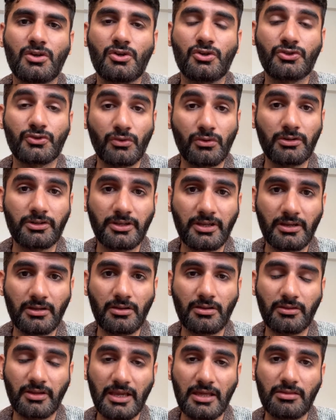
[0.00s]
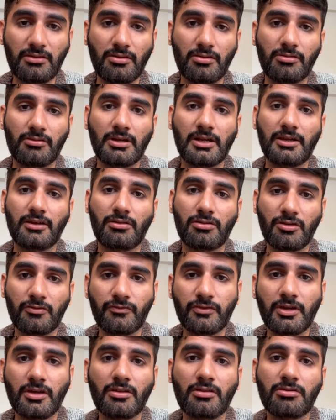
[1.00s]
short cases like
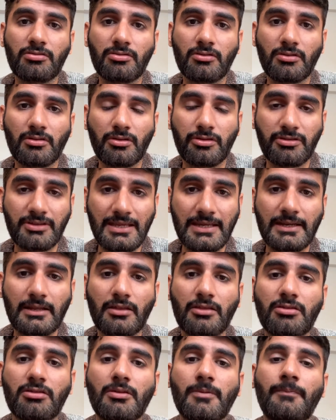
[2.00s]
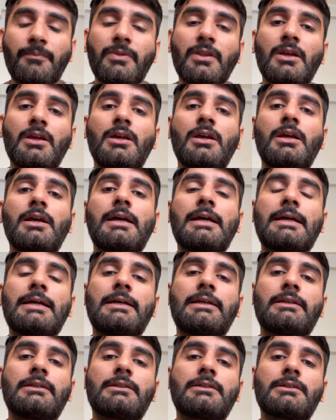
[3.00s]
CVS, CNS,
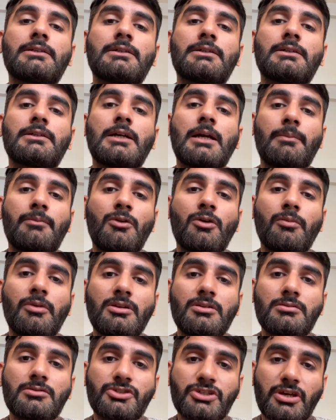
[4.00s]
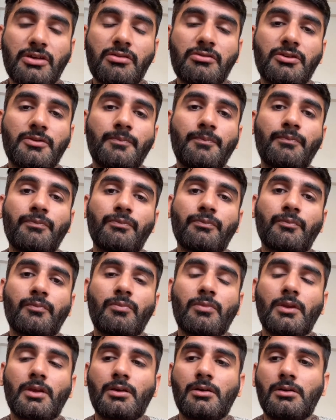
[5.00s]
and abdomen, chest,
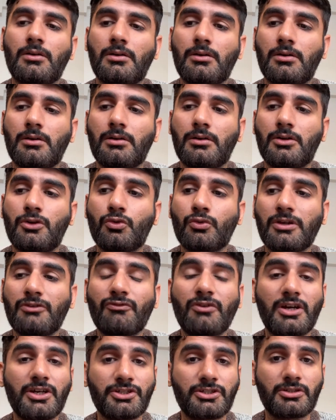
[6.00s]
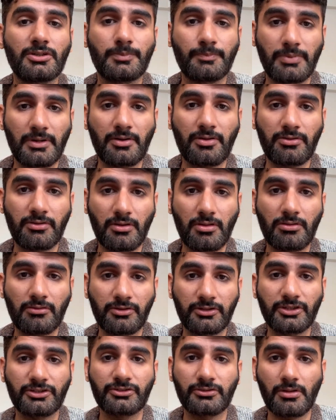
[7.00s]
you can watch past test
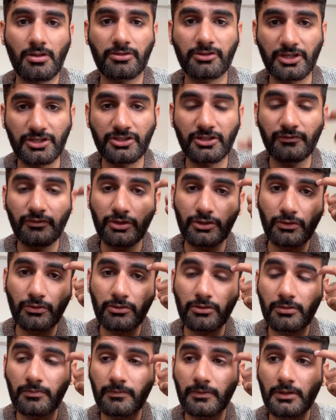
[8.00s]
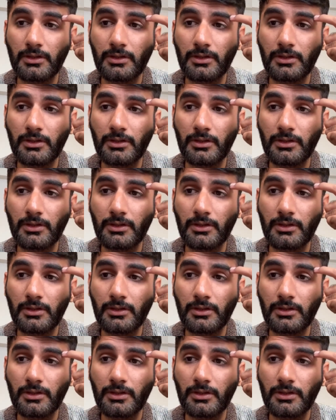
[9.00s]
station videos,